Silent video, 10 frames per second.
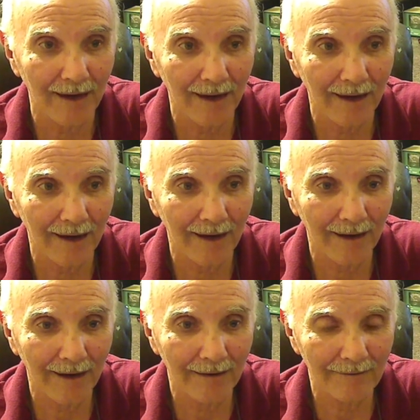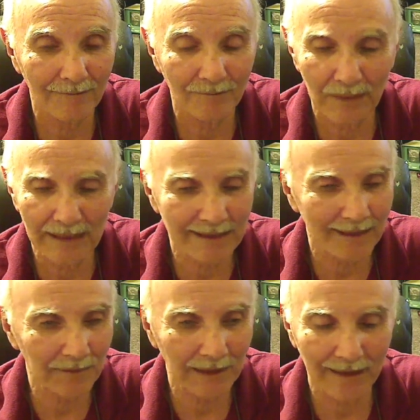uh, be
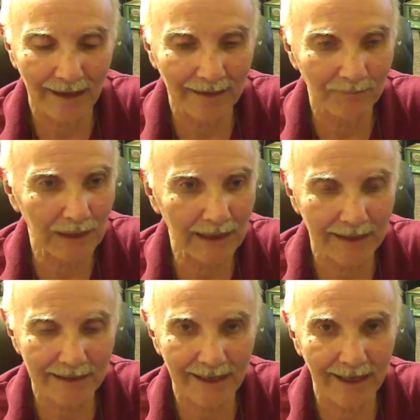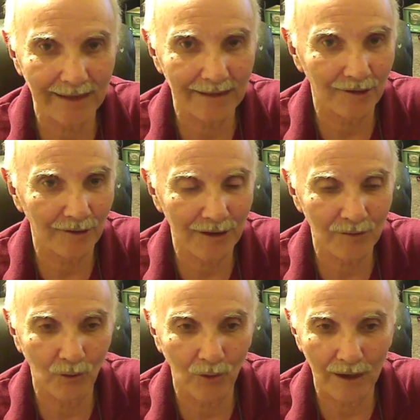something like PSK
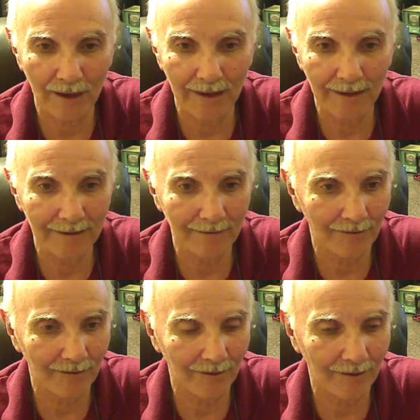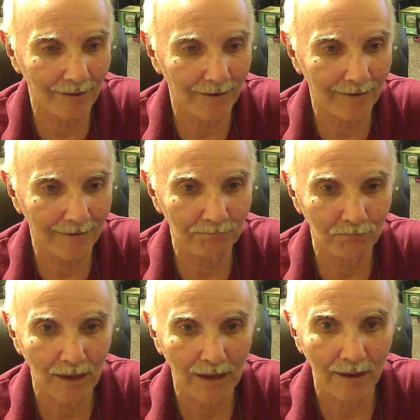31 or
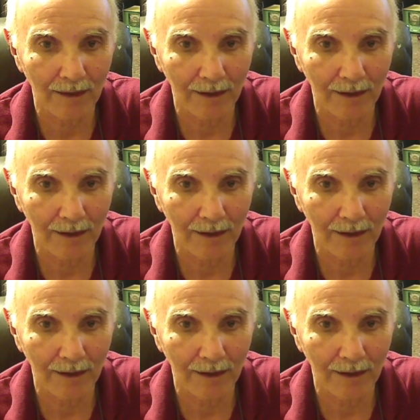uh, uh,